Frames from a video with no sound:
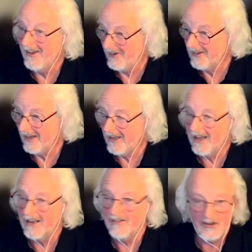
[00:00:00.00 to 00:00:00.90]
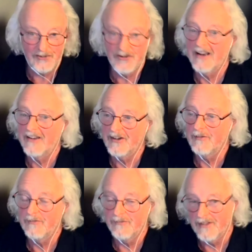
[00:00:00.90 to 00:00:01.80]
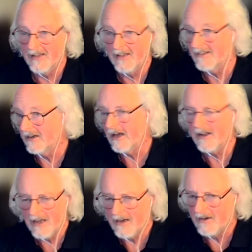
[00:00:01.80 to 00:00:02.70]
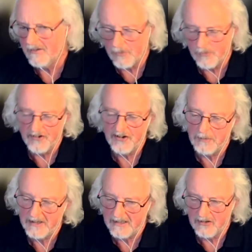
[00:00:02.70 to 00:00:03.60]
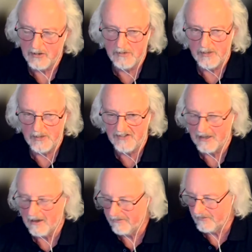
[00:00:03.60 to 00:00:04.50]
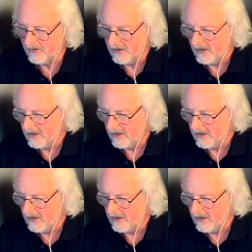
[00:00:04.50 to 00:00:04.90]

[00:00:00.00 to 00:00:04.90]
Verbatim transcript: Okay. And if you're trying to do things like, uh, there was a job I did a couple of weeks ago for,